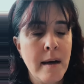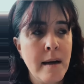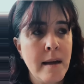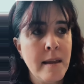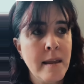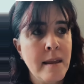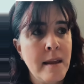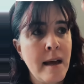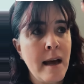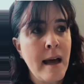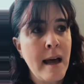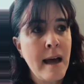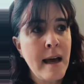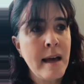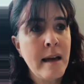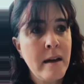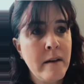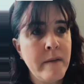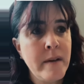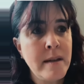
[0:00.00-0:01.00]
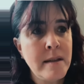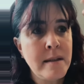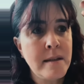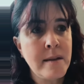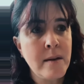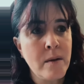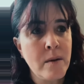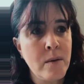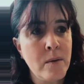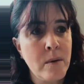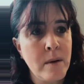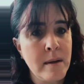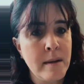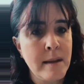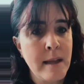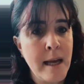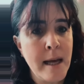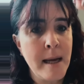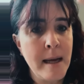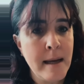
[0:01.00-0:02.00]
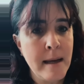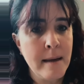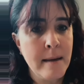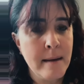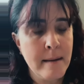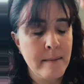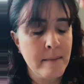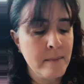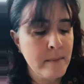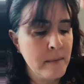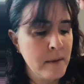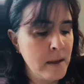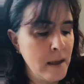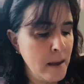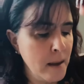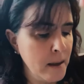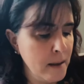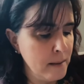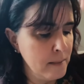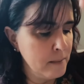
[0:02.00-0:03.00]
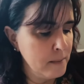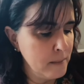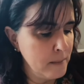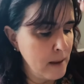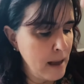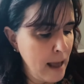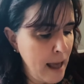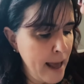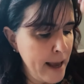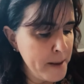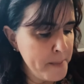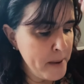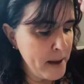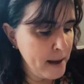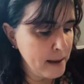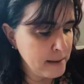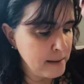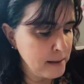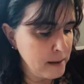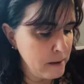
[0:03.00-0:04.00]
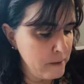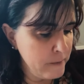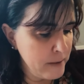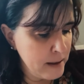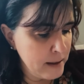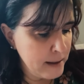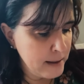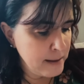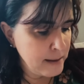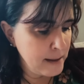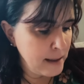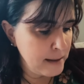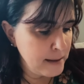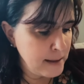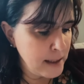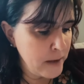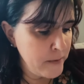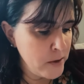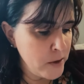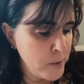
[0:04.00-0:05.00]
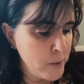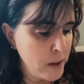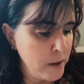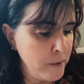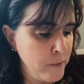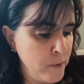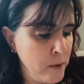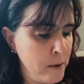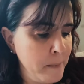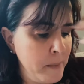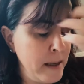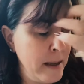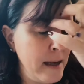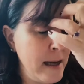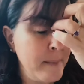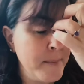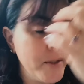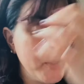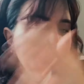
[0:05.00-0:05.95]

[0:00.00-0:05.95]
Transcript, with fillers: the head of it, so they the apex of it is at 7:24 p.m.